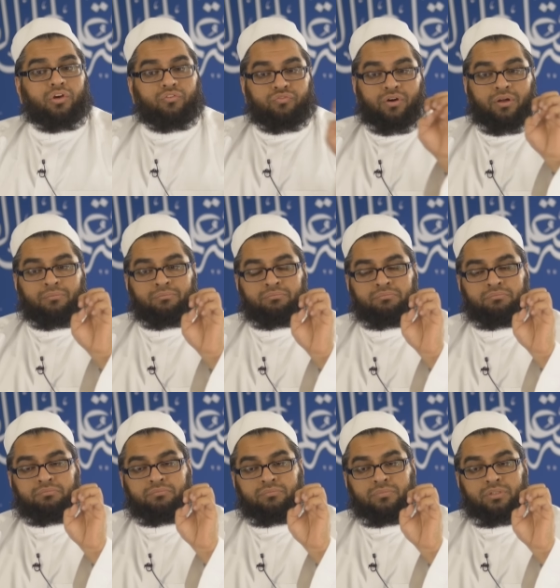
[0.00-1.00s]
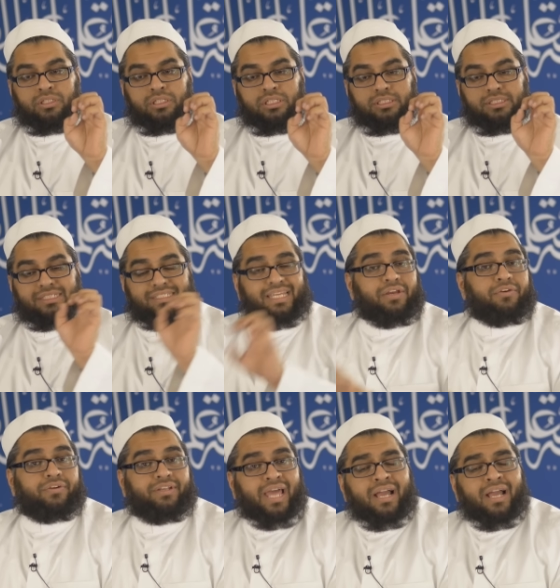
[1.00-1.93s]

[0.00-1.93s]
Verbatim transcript: from the sacred